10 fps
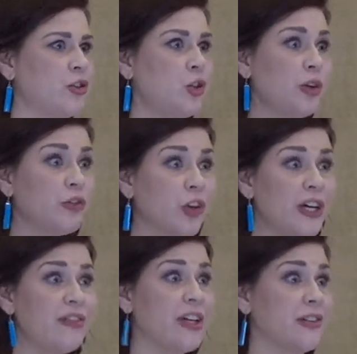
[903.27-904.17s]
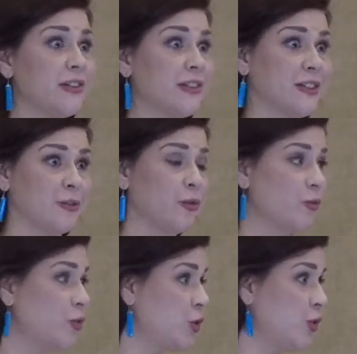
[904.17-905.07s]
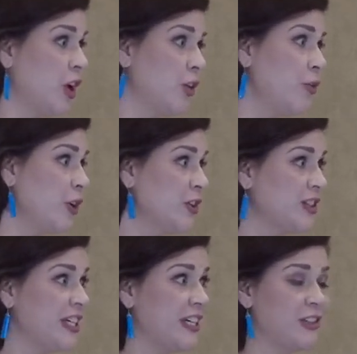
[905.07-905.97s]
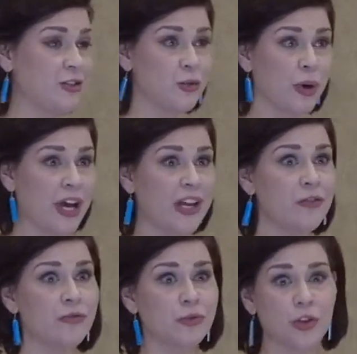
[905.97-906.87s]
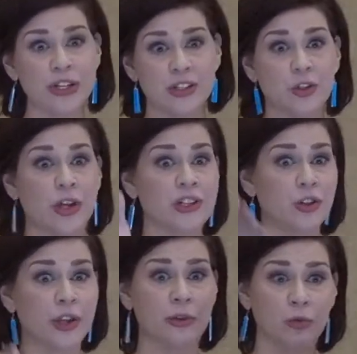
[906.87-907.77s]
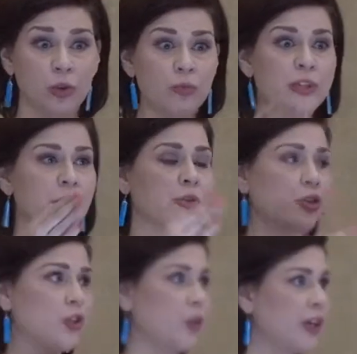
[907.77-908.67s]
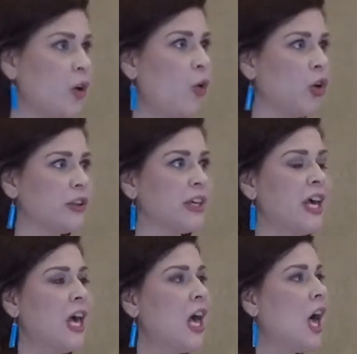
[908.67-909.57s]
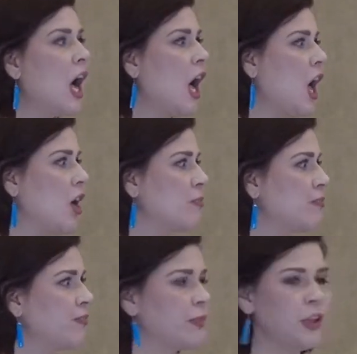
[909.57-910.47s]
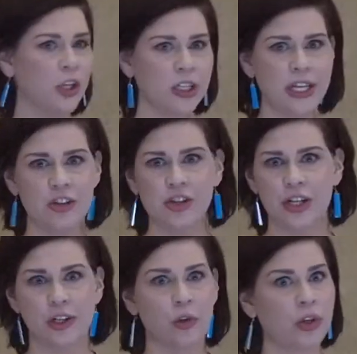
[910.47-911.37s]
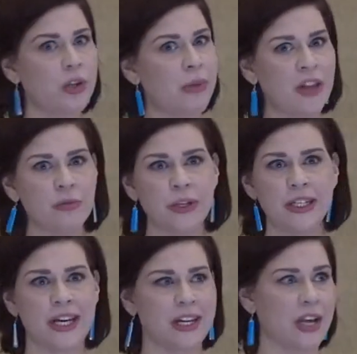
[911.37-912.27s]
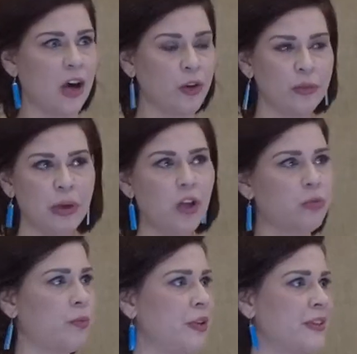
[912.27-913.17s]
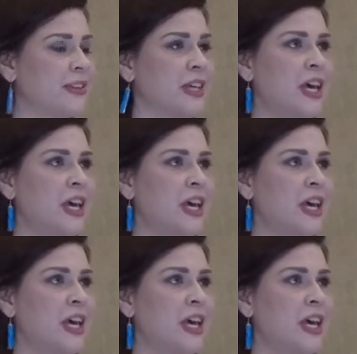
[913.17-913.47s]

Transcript: Do you have cravings? Are you thirsty? What kind of drinks do you like? Do you like room temperature? Do you like cold? Urination, are you going to the bathroom at night? How are your bowel movements?